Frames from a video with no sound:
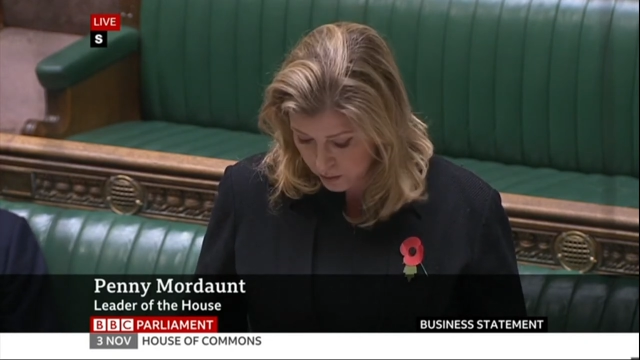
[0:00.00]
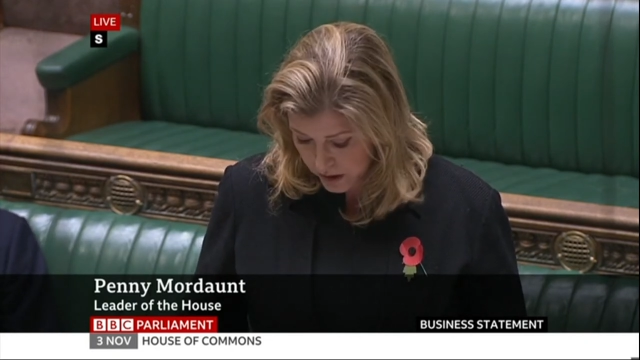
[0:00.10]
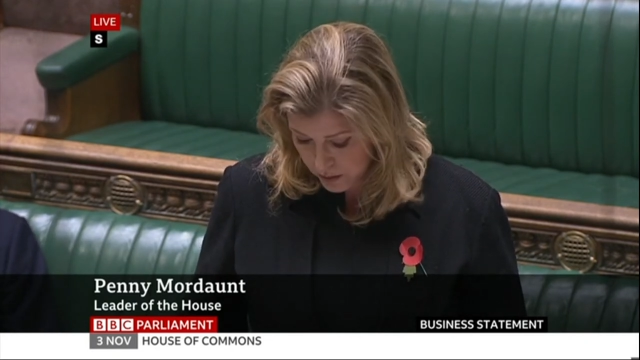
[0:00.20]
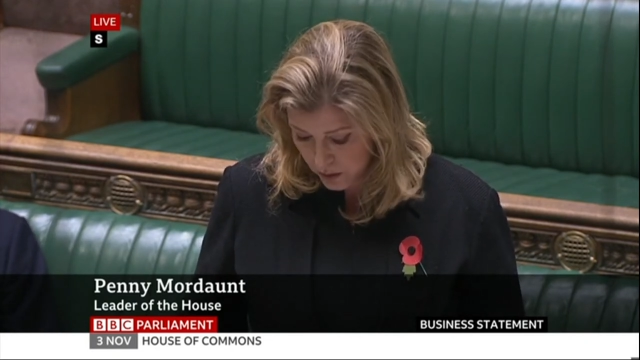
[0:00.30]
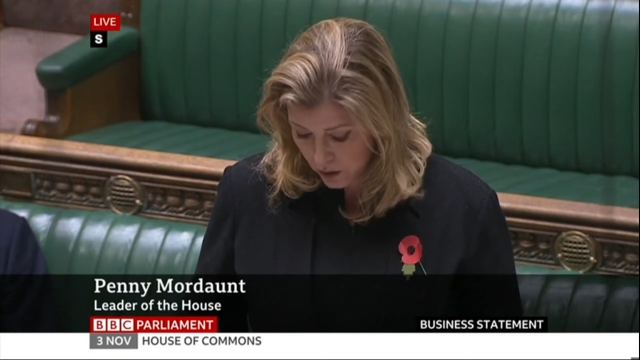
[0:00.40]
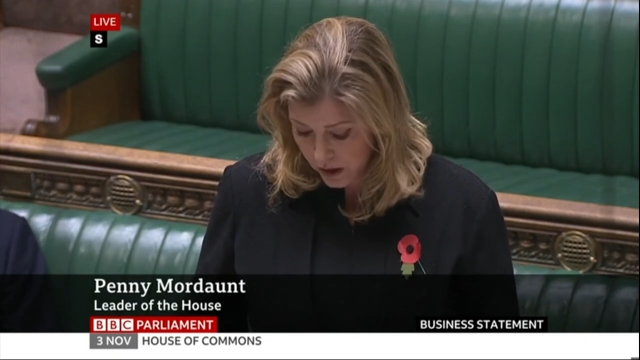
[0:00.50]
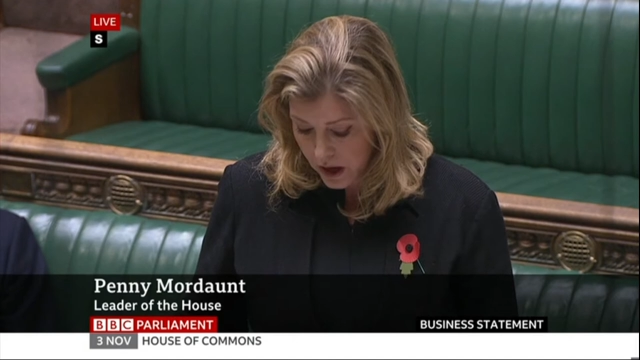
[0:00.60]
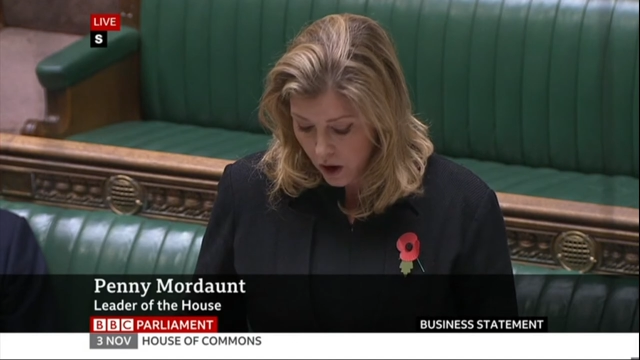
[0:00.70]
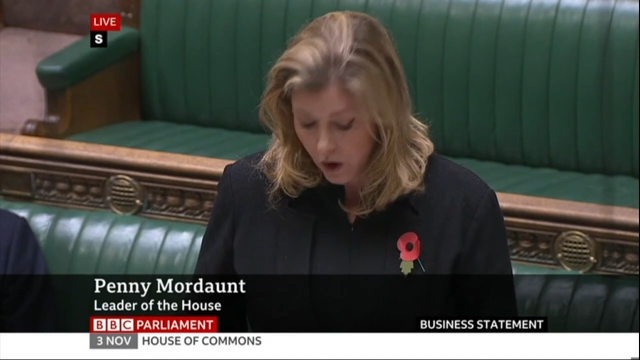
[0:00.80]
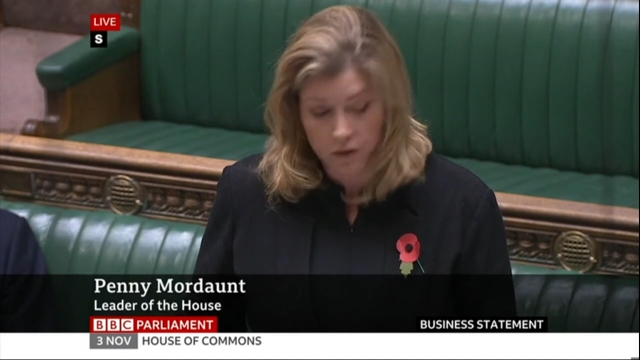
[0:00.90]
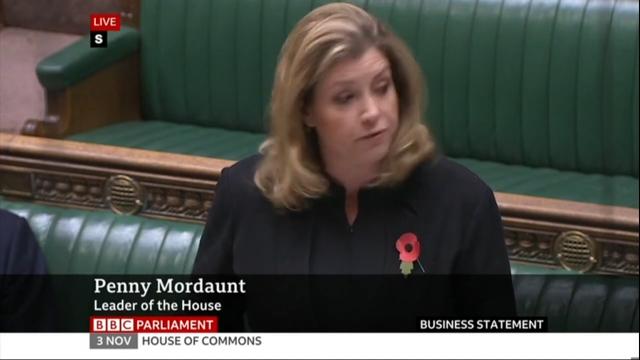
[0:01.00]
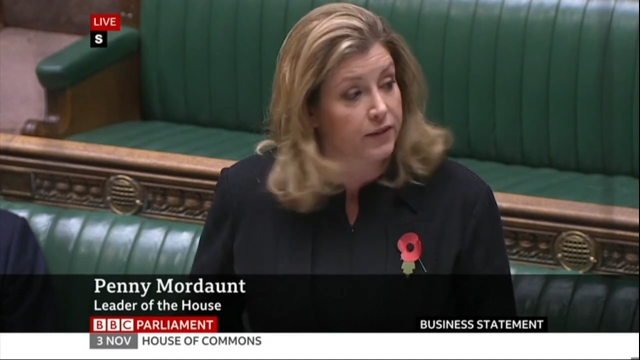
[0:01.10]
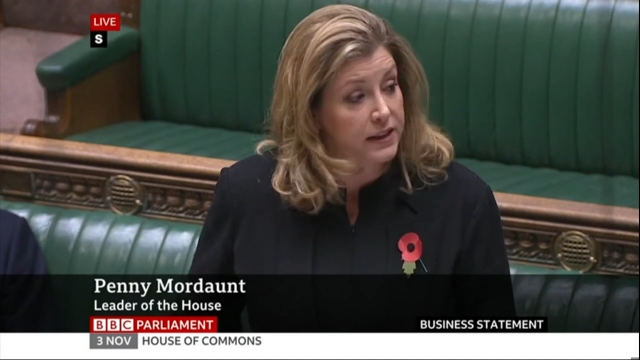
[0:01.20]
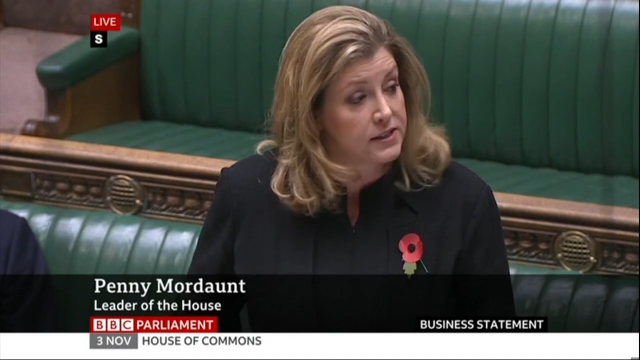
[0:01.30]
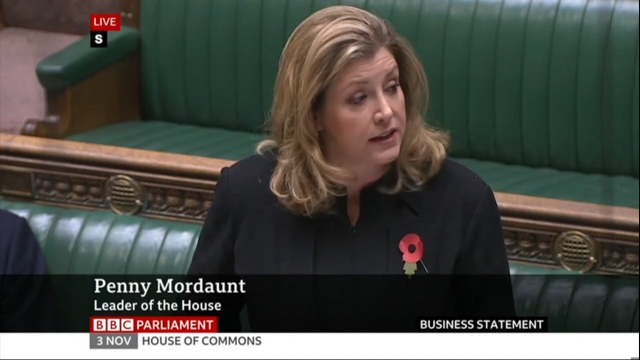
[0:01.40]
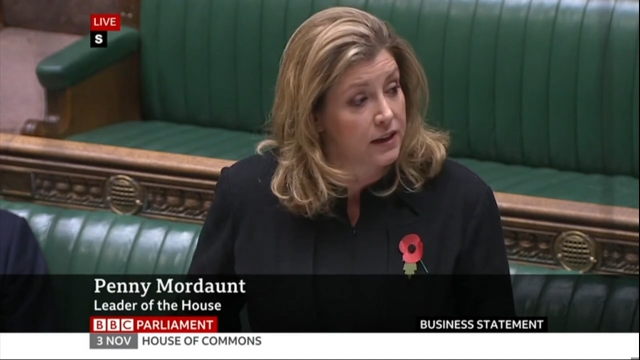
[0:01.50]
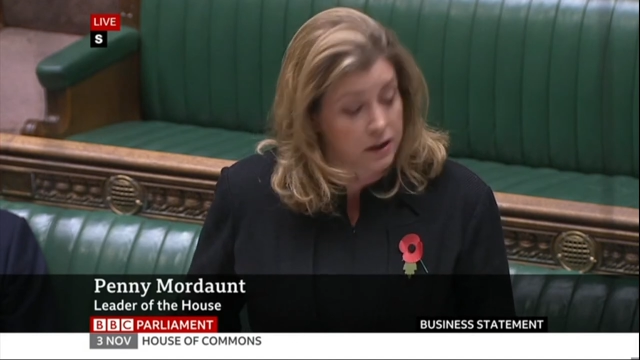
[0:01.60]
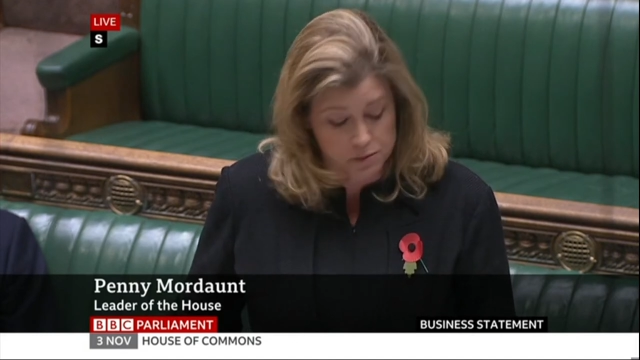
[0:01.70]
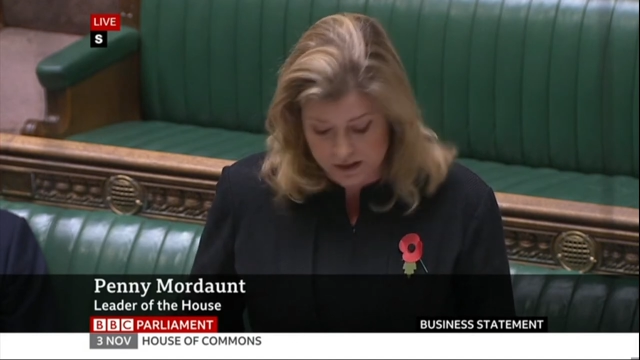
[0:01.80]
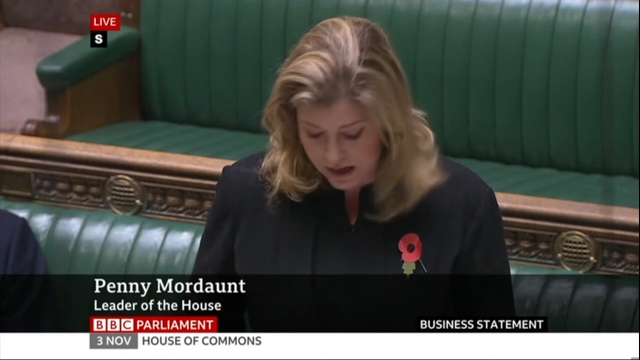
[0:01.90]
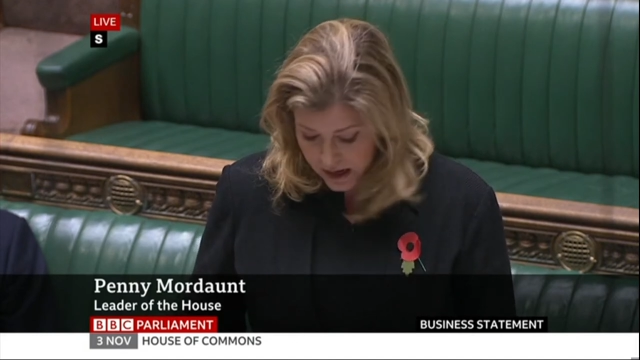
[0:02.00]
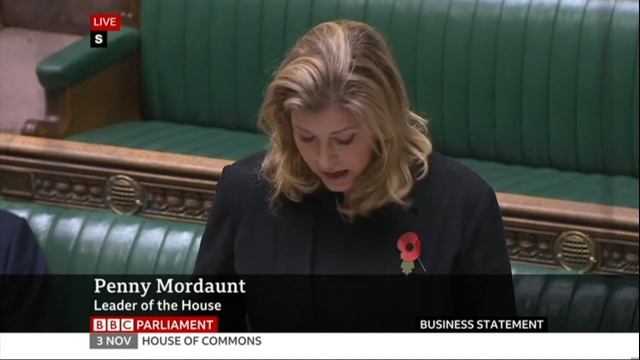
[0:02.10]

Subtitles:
people on fixed incomes